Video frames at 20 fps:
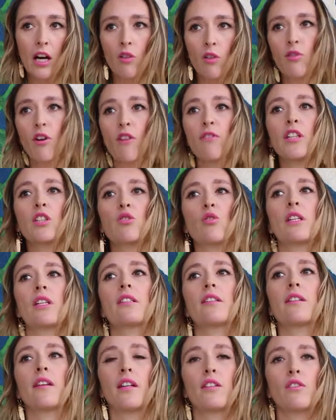roughly
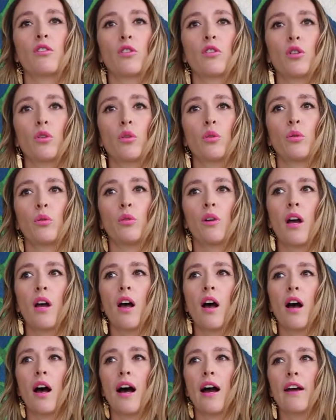translates to,
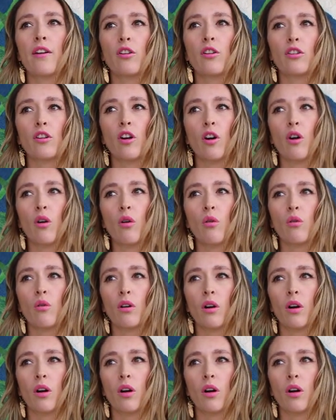I don't know